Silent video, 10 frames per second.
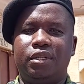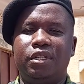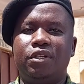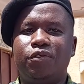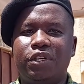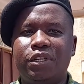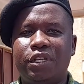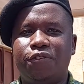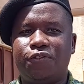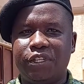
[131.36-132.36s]

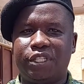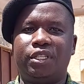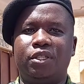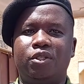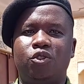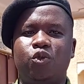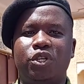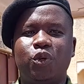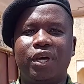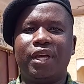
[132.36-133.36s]
in fishing to
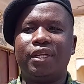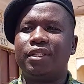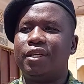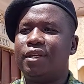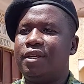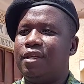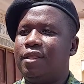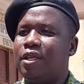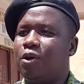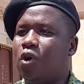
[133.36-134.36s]
ensure that
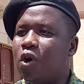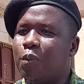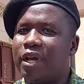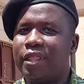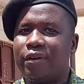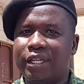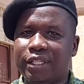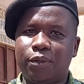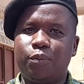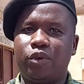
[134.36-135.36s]
they go by the right
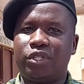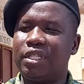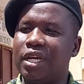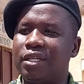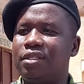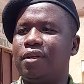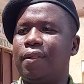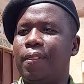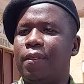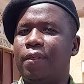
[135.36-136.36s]
procedures,
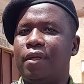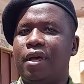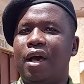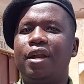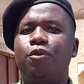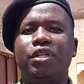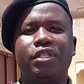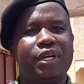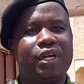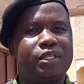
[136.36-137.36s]
and we
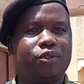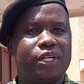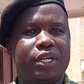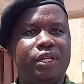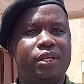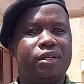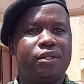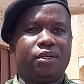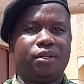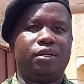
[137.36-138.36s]
discourage totally
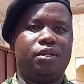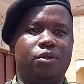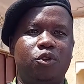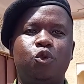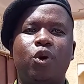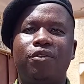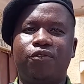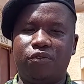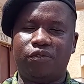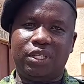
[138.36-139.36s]
those who are
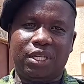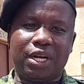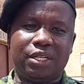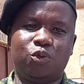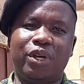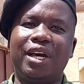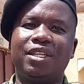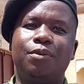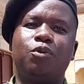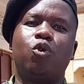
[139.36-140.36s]
involved in illegalities. We
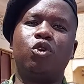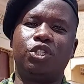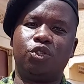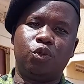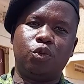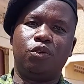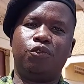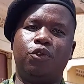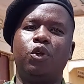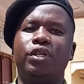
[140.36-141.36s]
encourage them to continue
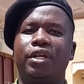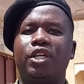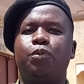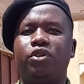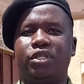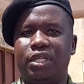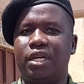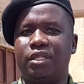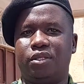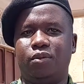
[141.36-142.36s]
following the right
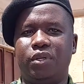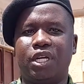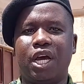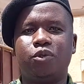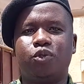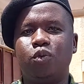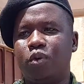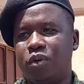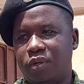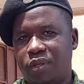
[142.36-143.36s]
procedures when it comes to
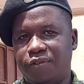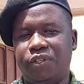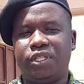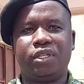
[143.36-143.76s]
the fish